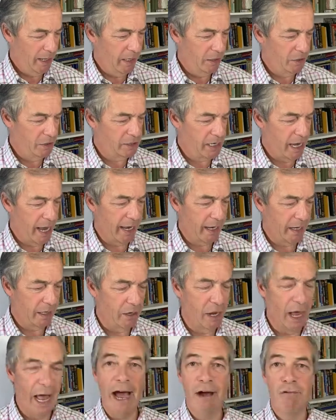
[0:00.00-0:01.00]
saying, you
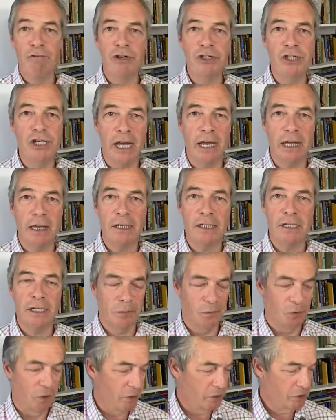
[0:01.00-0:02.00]
know, how ridiculous
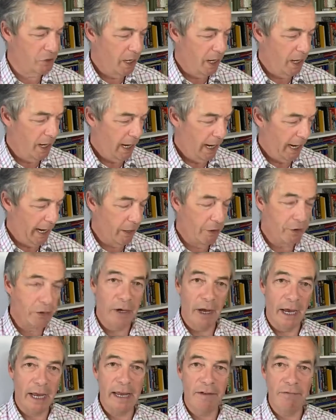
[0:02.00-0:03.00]
it was. How could
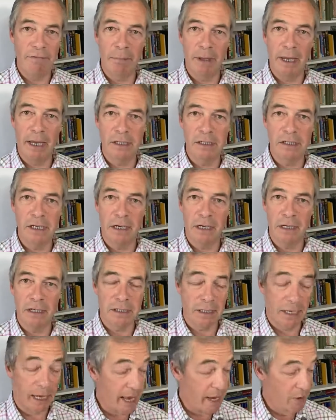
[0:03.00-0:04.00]
I even be considered as
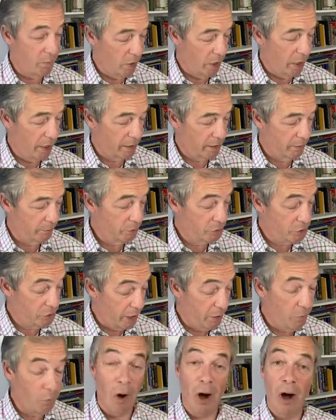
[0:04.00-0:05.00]
a key worker? Well, do you
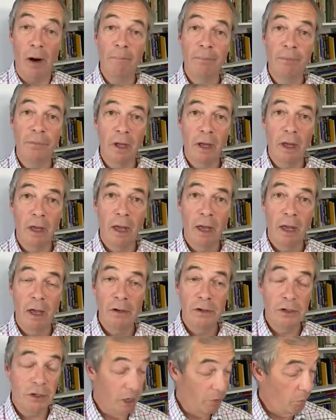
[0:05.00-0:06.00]
know
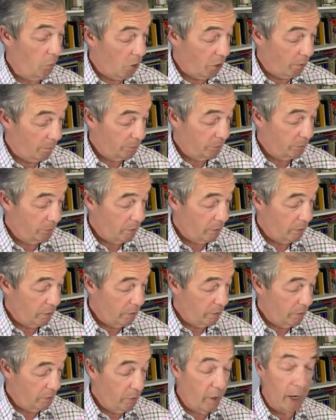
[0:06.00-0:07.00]
what?
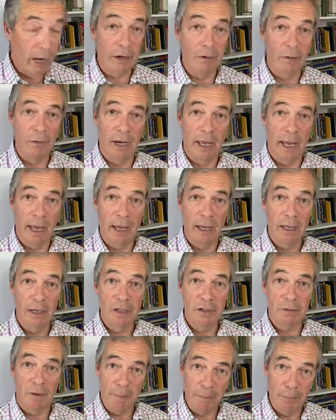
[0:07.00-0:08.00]
Not only
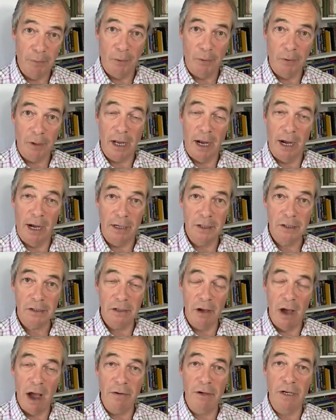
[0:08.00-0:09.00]
do I broadcast,
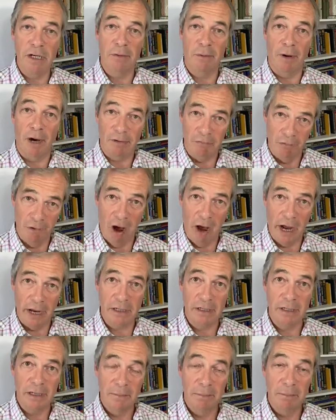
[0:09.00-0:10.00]
not only do I
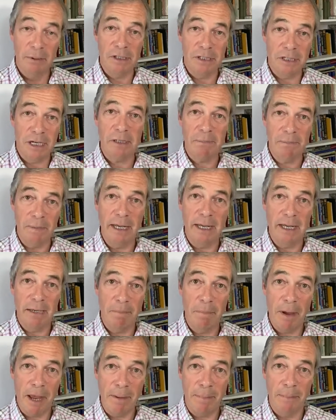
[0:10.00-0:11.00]
write, but 6 million
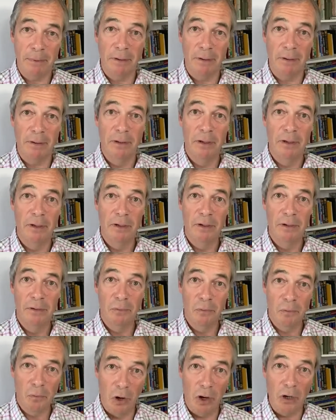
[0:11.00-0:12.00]
people
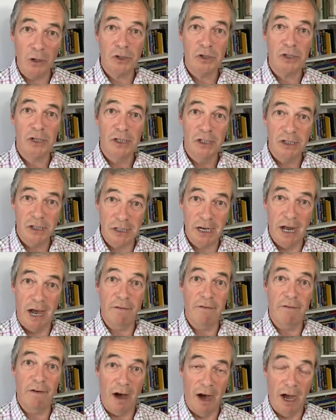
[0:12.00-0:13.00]
watched
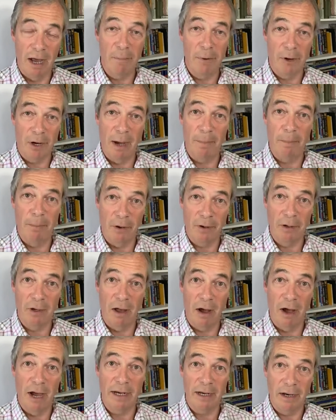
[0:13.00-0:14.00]
stuff I put up
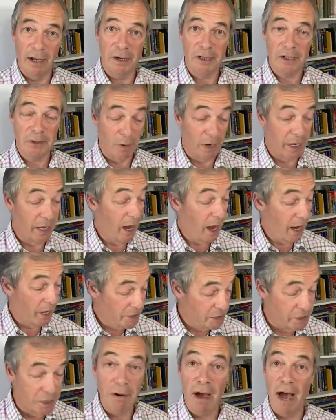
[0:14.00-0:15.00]
online last week. I
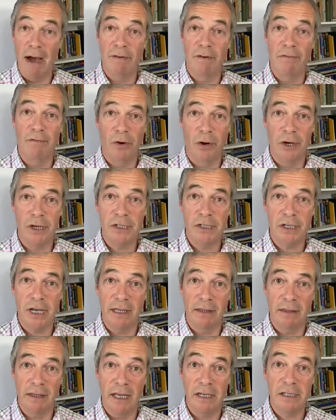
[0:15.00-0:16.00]
do have a voice
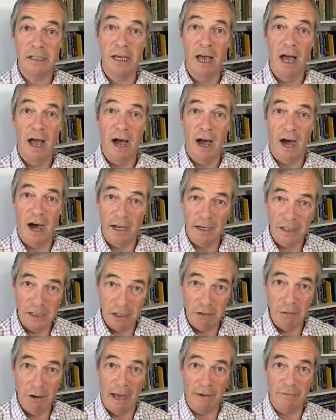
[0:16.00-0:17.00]
in this. I
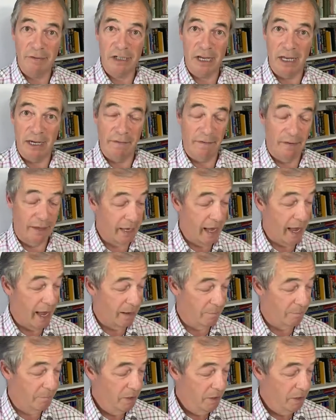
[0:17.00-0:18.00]
do have skin in the
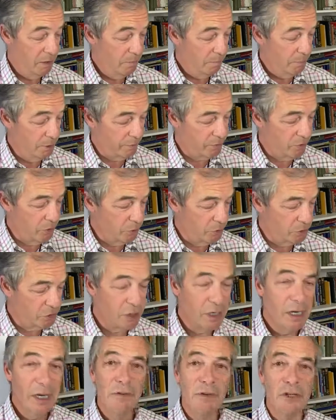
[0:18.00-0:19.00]
game. But of
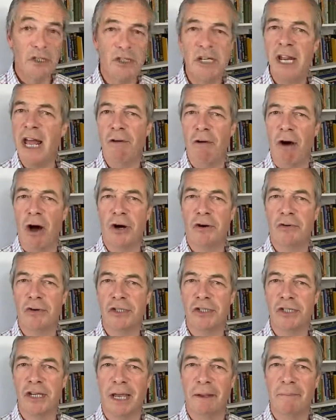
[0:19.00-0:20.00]
course, the
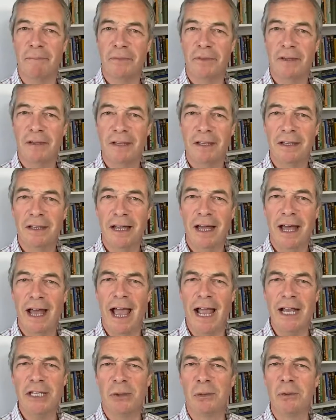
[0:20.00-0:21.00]
sneerocracy,
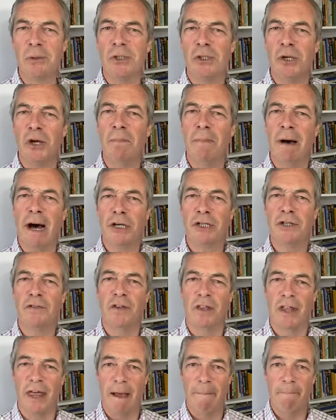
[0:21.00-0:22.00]
it's all too much
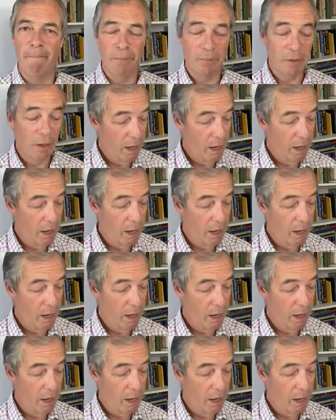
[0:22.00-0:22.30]
for them.